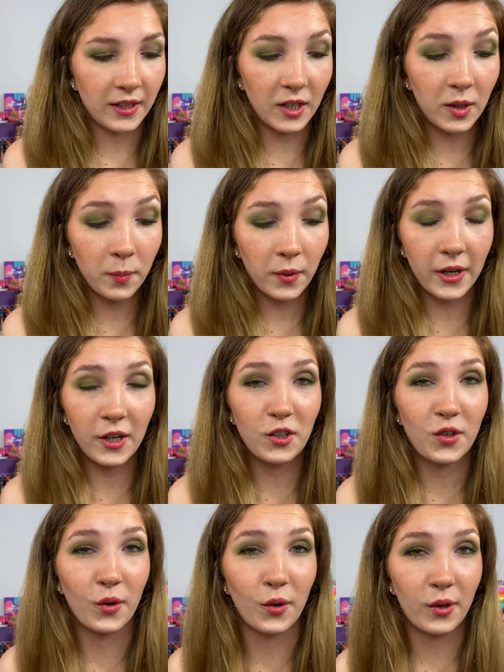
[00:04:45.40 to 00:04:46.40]
These are pretty
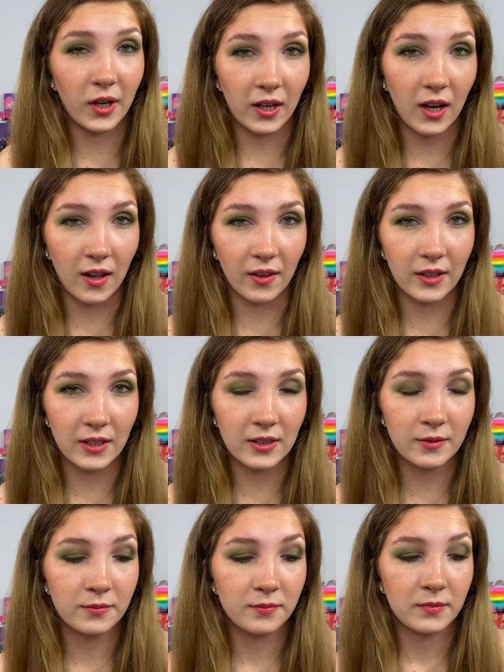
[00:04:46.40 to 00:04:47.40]
true to
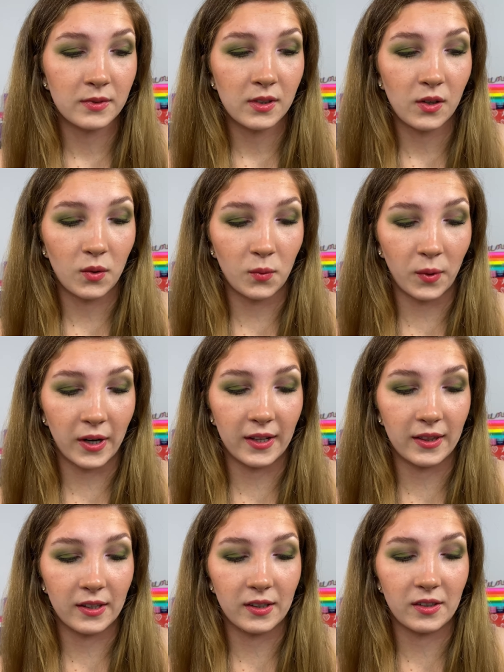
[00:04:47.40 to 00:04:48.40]
color with,
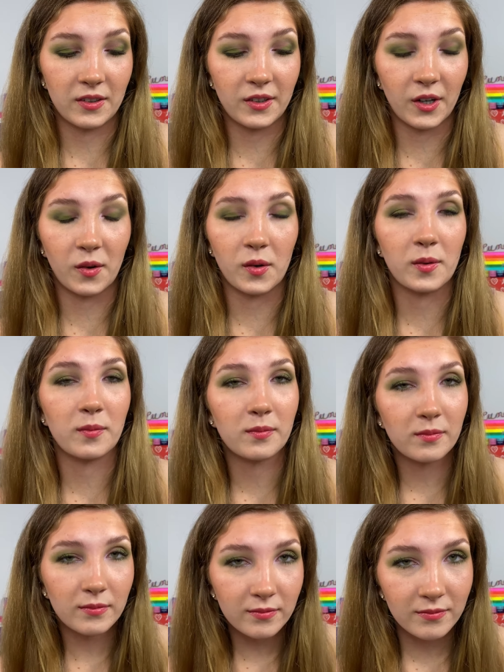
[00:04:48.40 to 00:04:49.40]
you know,
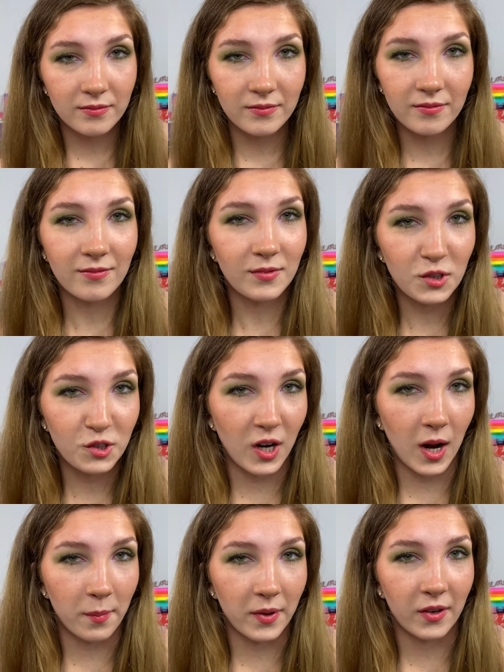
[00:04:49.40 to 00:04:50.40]

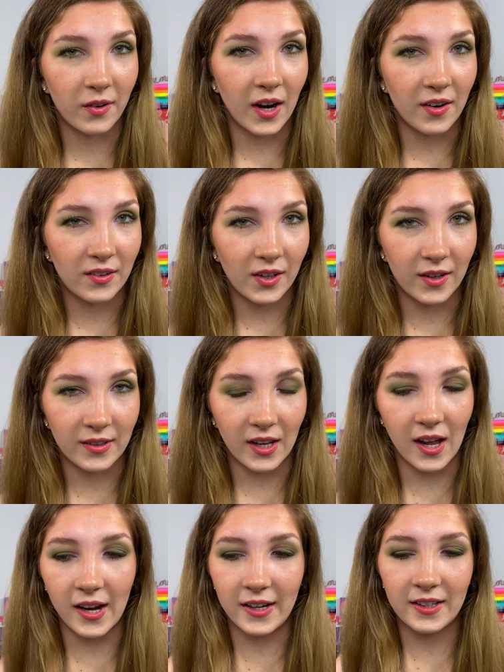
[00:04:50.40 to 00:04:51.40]
shopping around
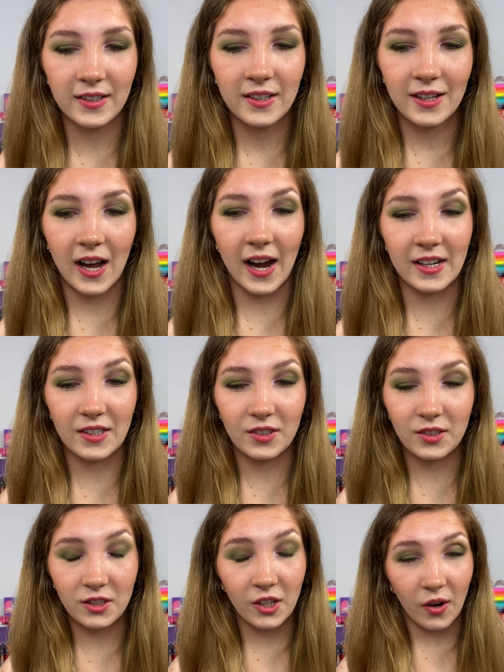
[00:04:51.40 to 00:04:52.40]
online. I
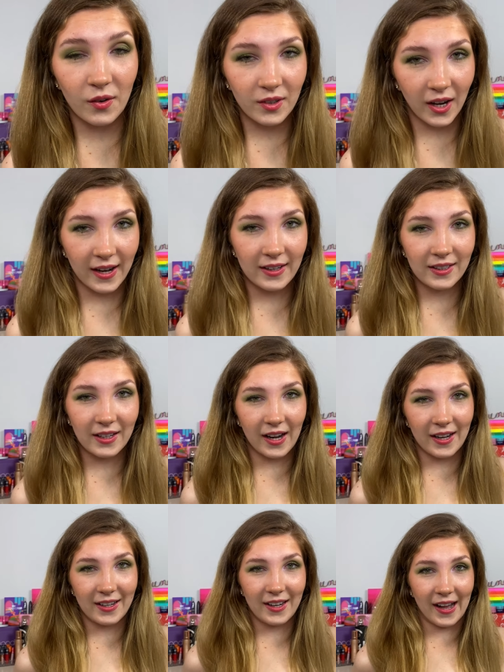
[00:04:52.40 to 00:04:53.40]
don't like that I
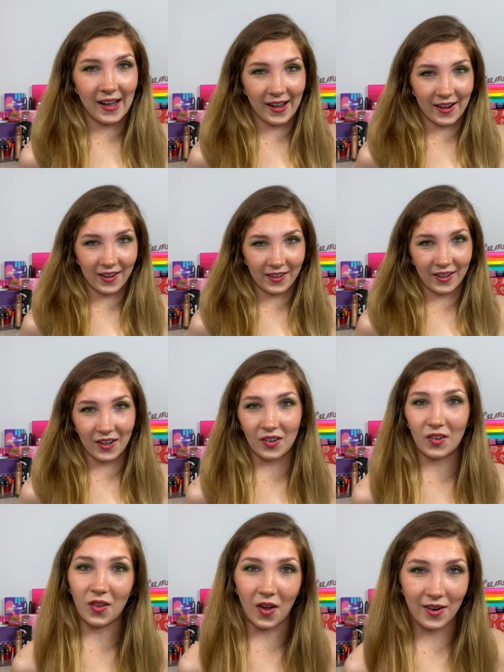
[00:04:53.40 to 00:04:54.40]
can't get
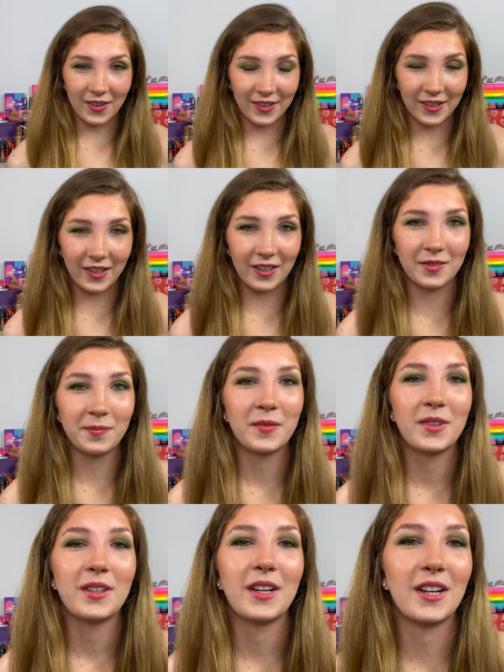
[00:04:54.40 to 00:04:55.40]
Glossier
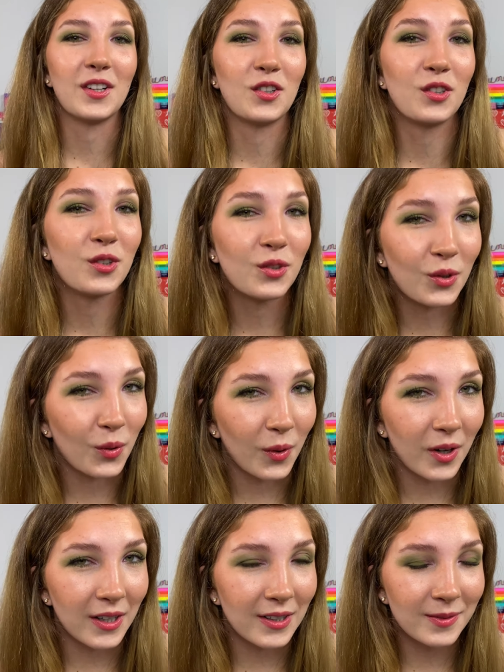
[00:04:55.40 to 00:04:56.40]
in
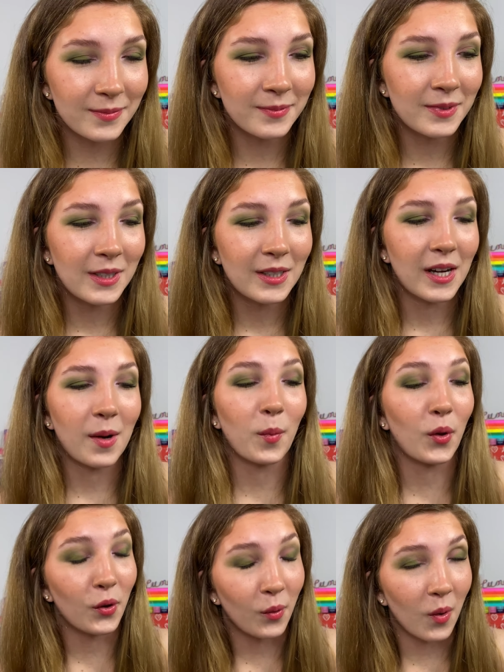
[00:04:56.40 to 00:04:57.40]
store. I'm a
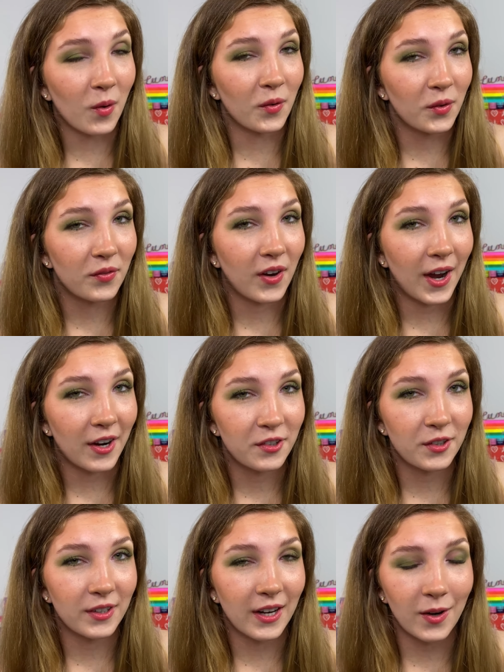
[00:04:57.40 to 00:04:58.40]
little
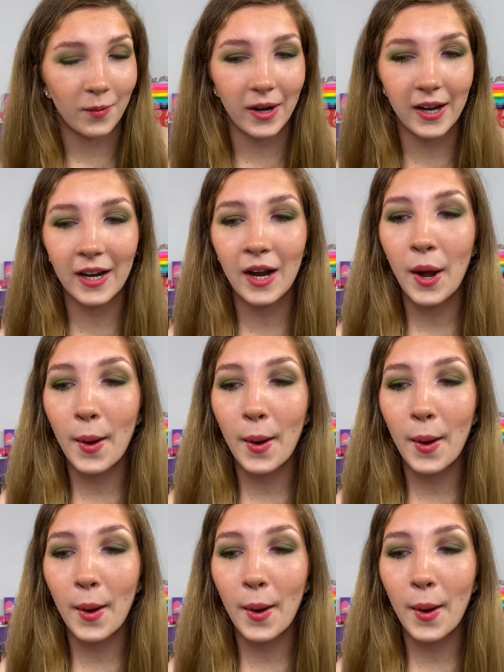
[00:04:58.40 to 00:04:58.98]
old-fashioned that way,